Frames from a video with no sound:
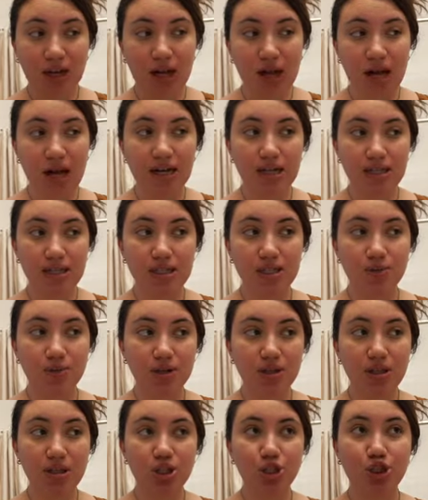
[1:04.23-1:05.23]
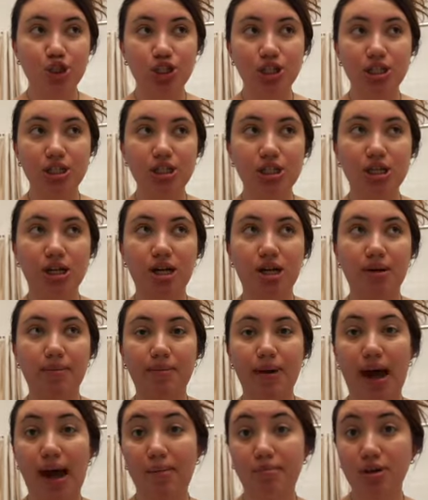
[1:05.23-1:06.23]
I did it with, she did um,
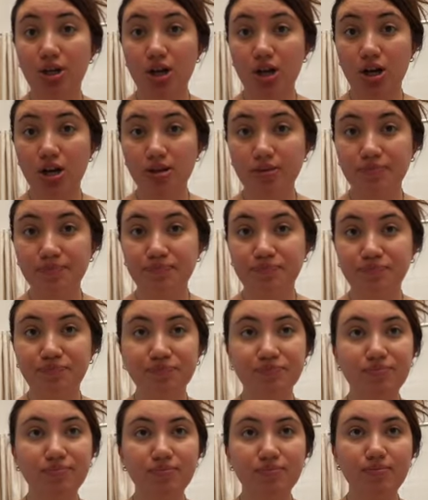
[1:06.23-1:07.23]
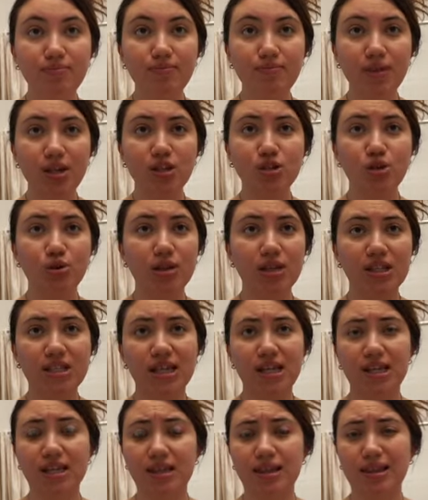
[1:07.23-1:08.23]
Amnion so that's
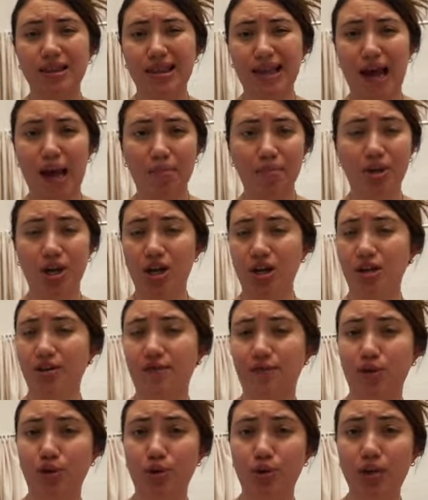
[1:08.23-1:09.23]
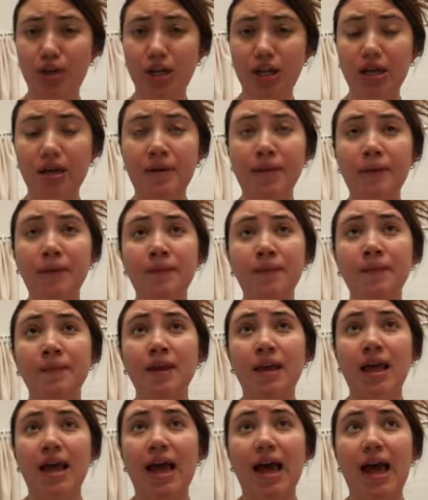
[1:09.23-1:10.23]
like the amniotic fluid.
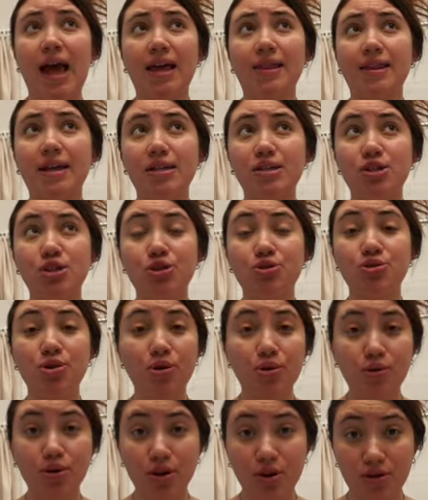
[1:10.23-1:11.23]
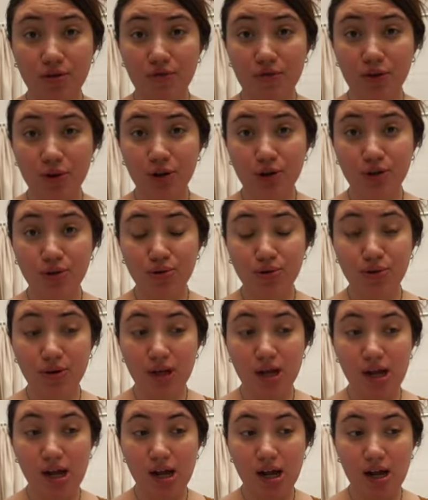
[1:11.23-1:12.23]
And that's so good for
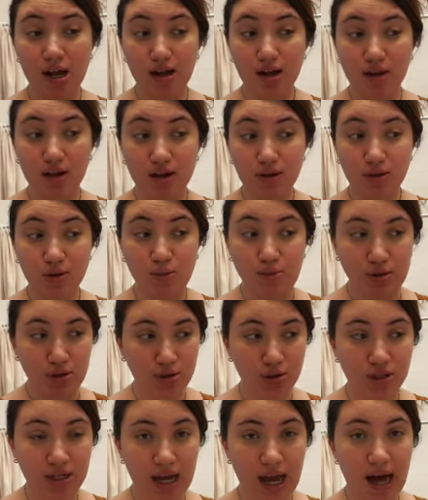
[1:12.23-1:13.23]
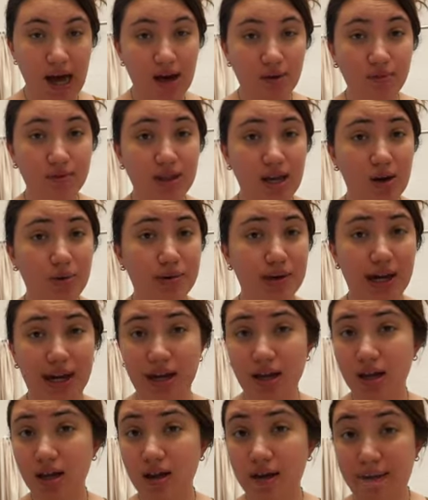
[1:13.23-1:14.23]
you. The results I had with that were
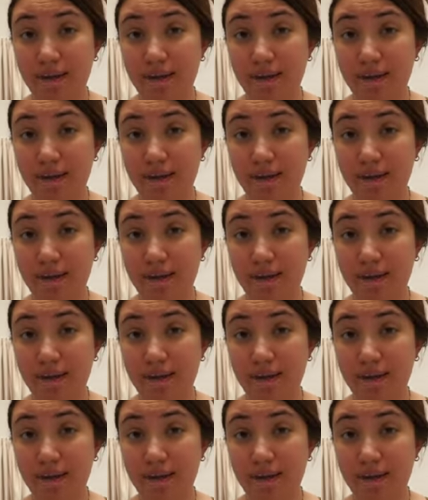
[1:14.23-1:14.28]
like